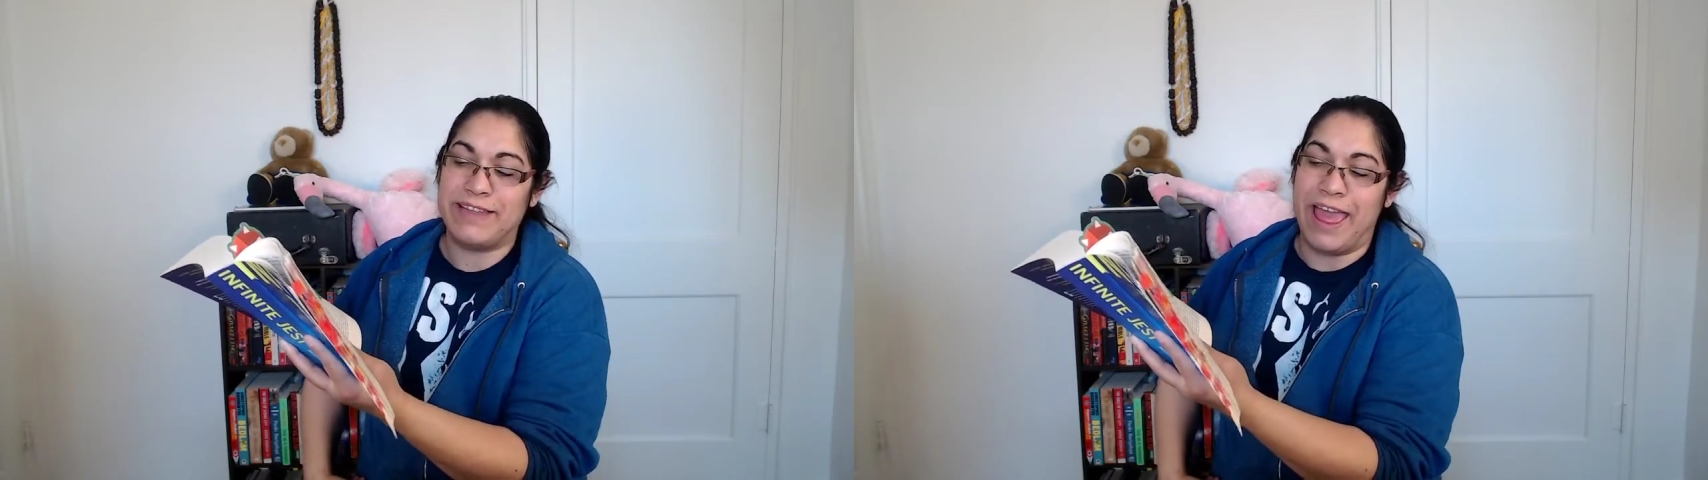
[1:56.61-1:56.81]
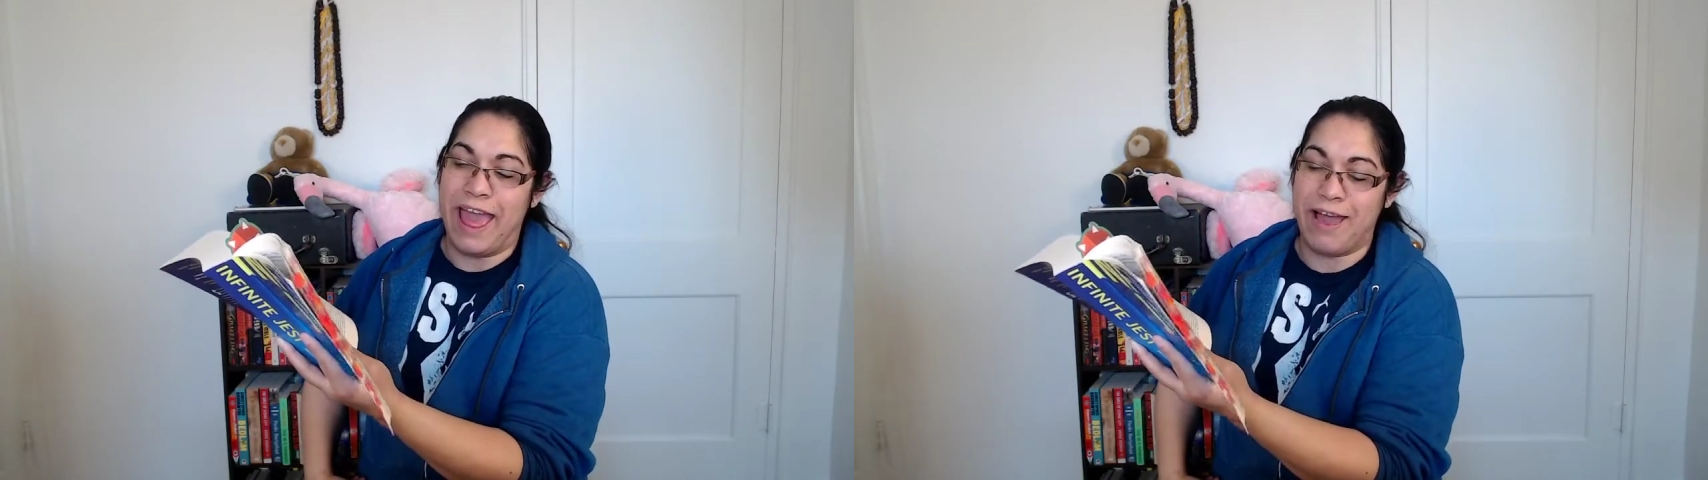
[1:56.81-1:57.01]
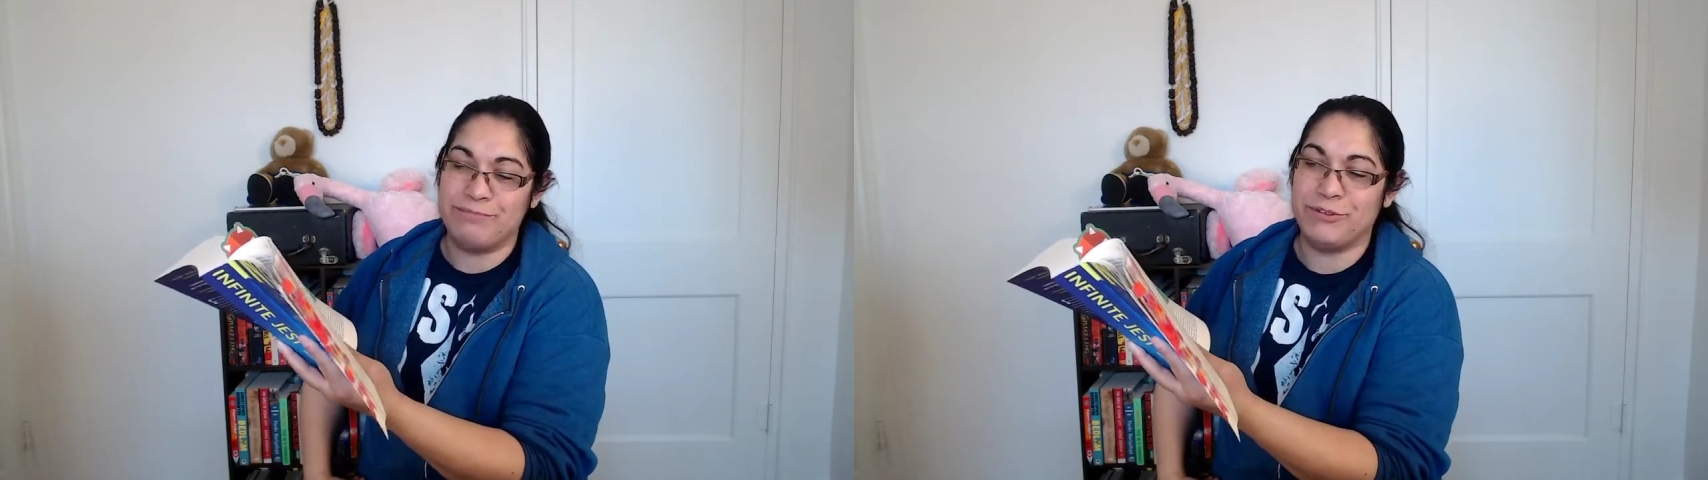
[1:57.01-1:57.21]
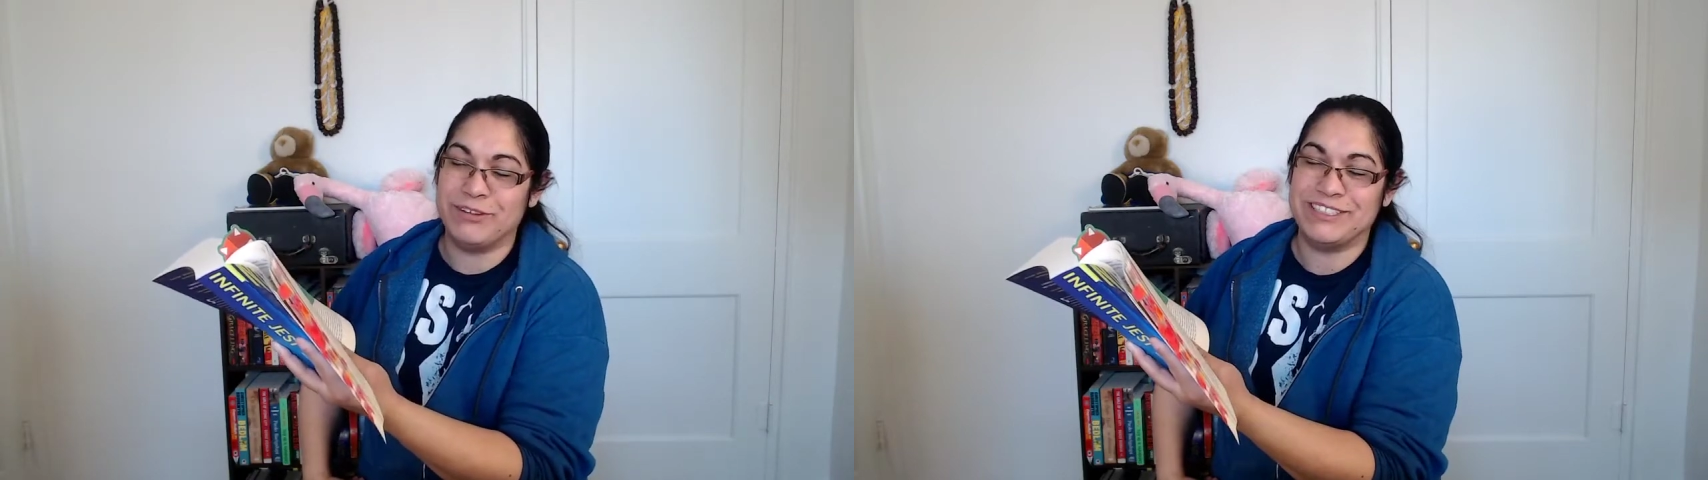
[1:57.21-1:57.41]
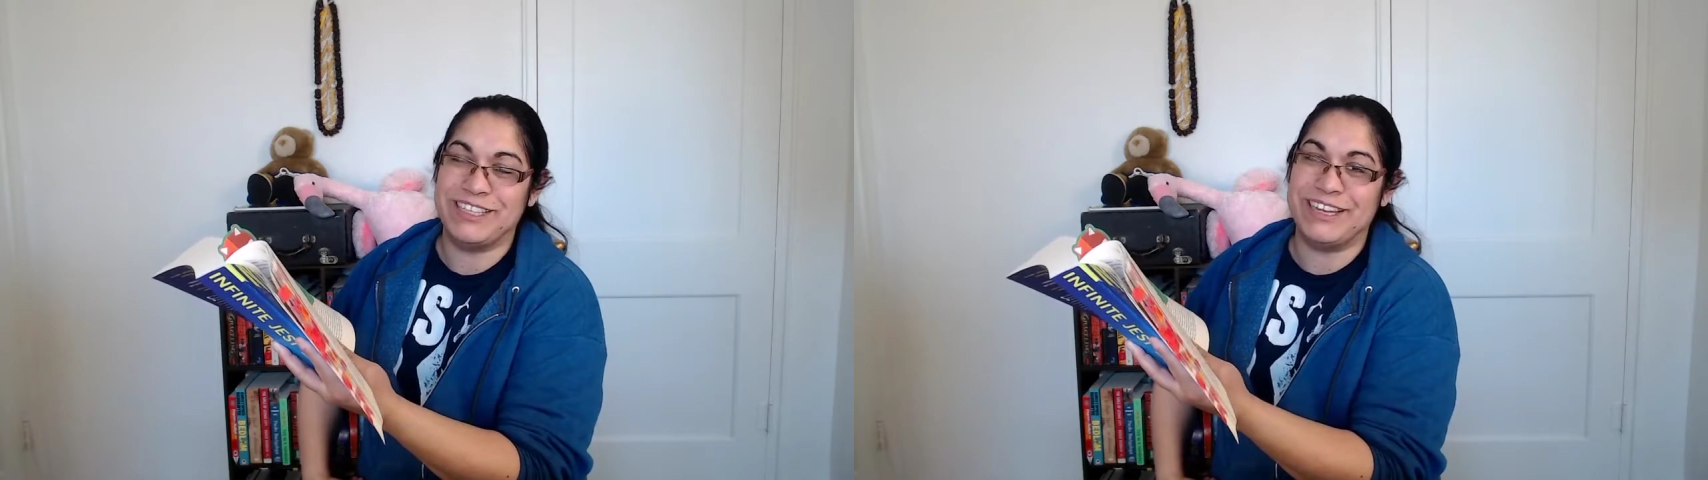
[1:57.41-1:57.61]
tabbed
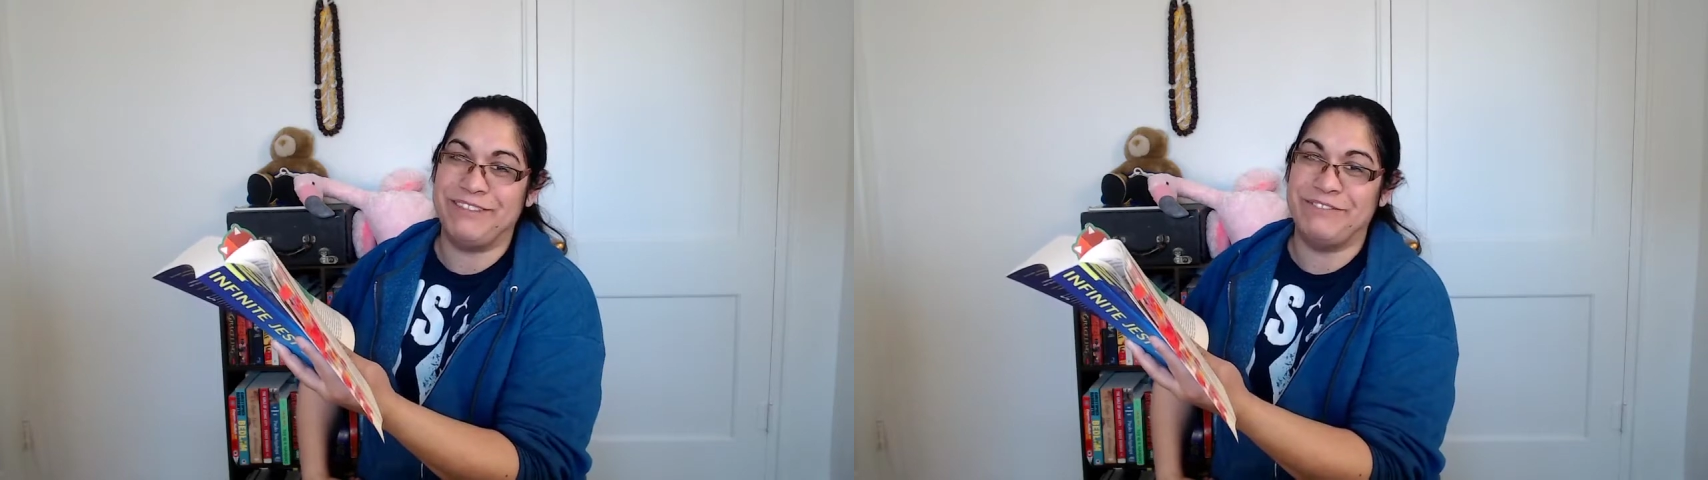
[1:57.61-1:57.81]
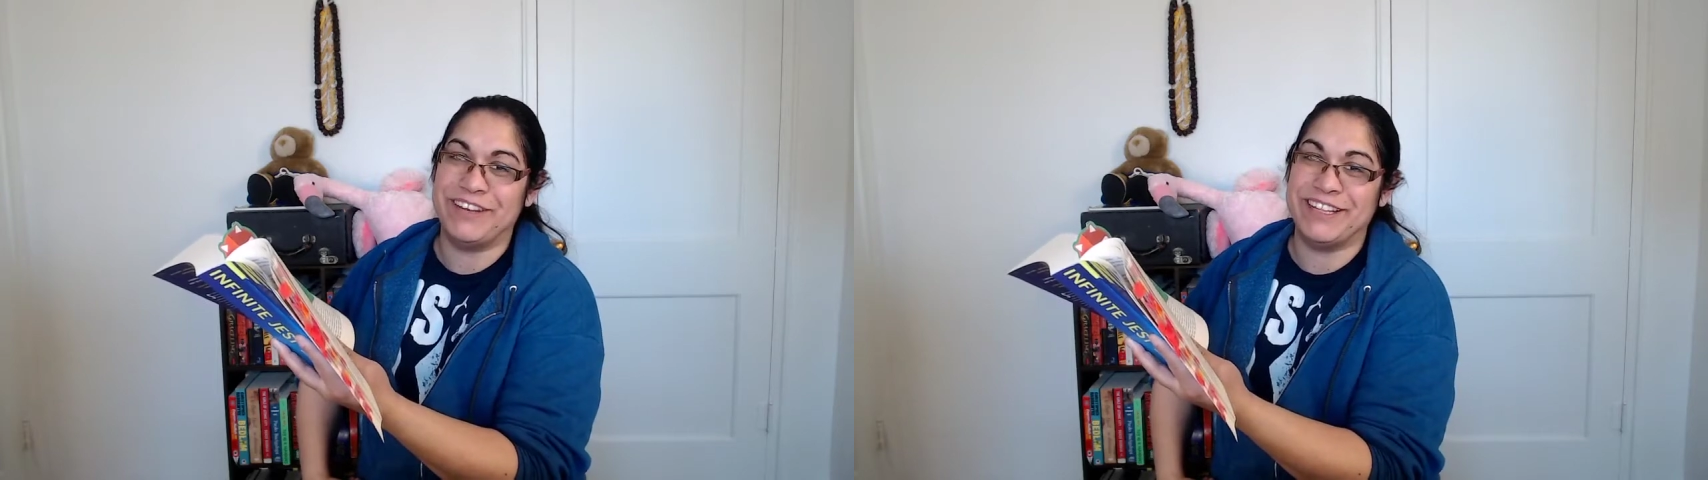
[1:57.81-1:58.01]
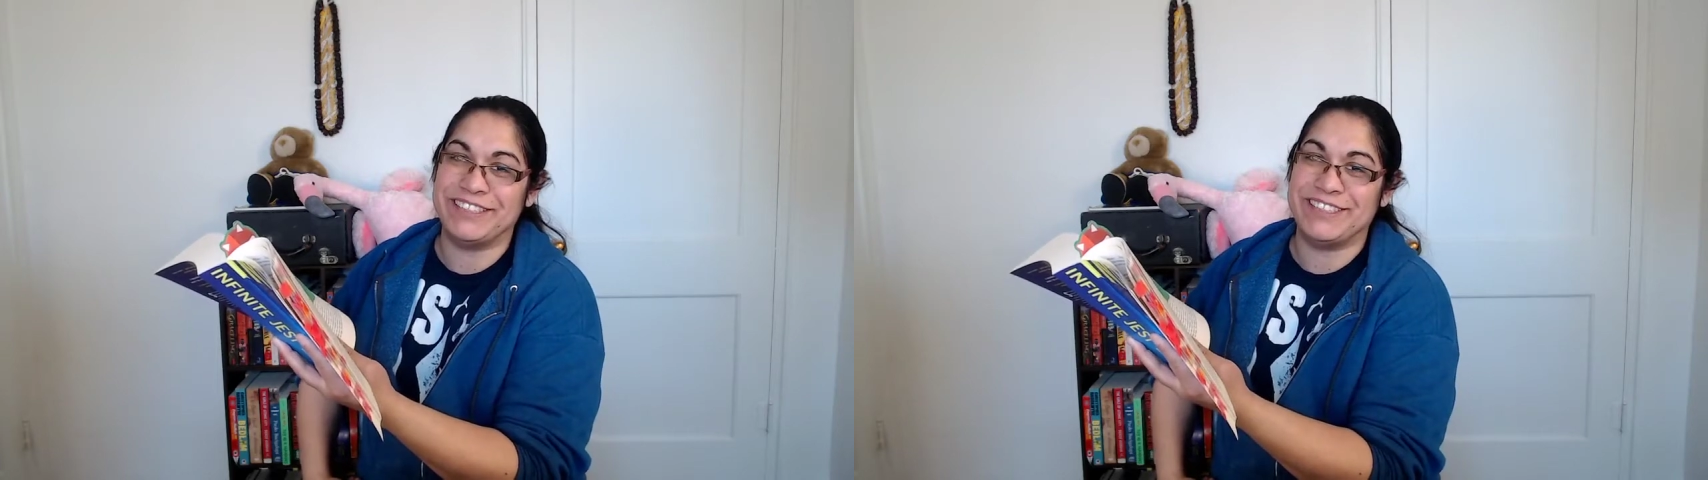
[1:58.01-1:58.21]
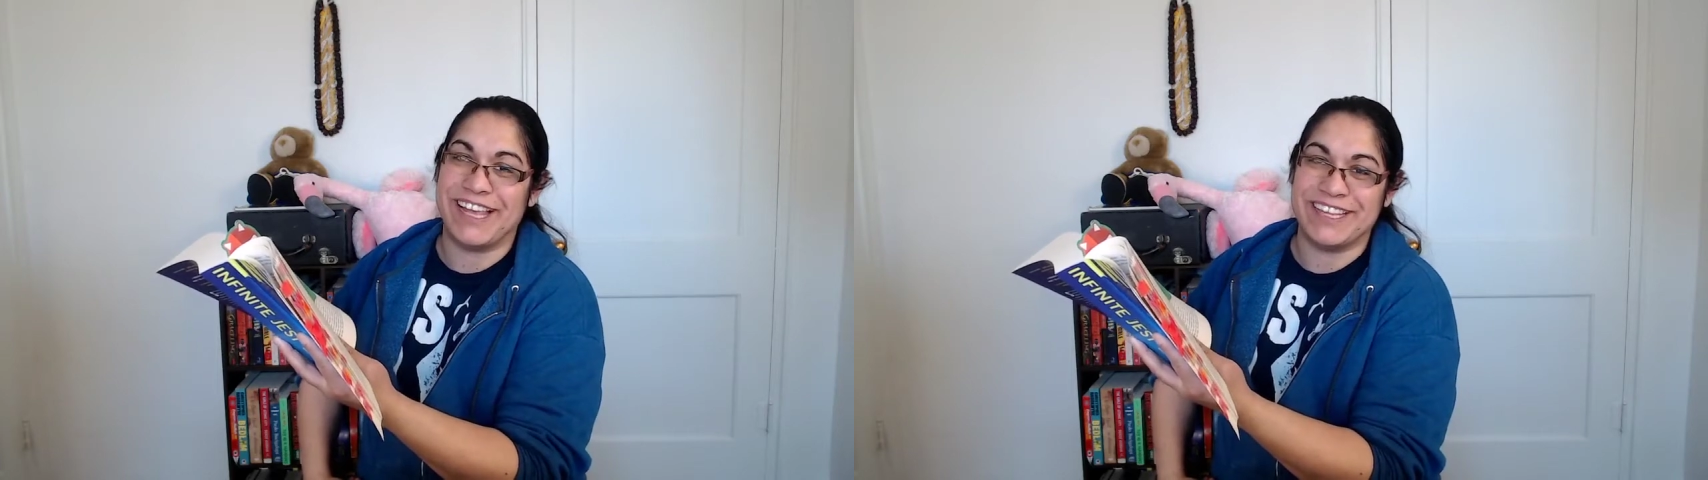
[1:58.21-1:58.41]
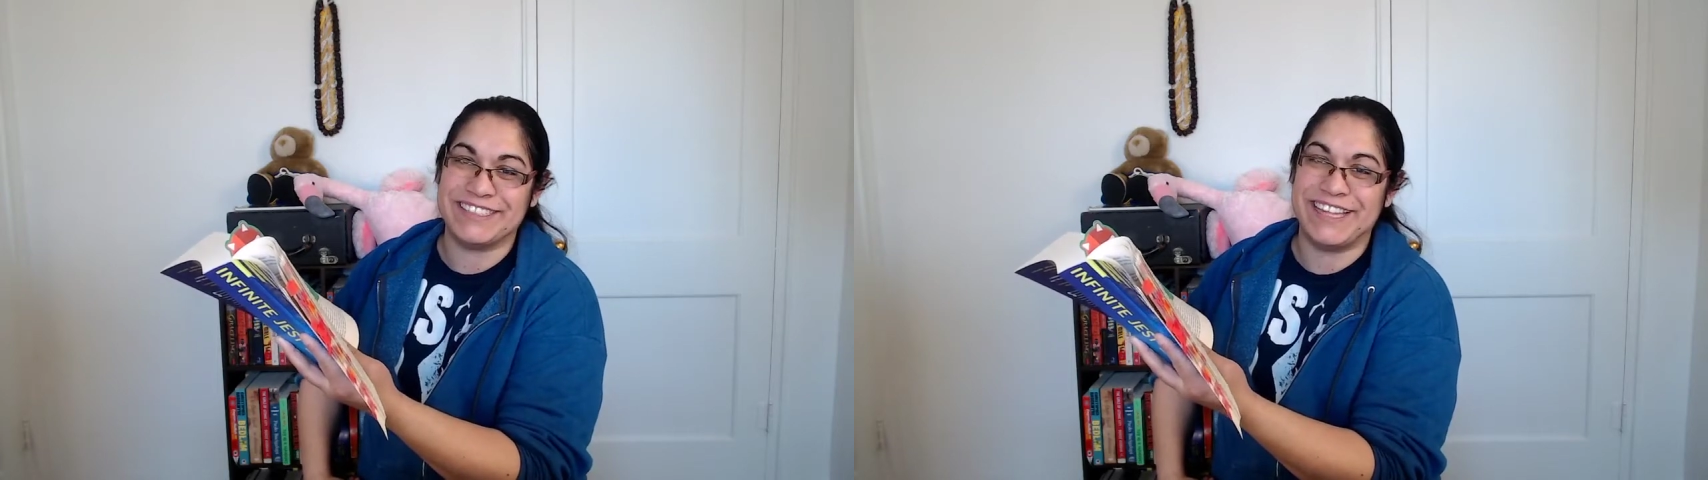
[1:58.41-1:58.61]
was in Infinite Jest,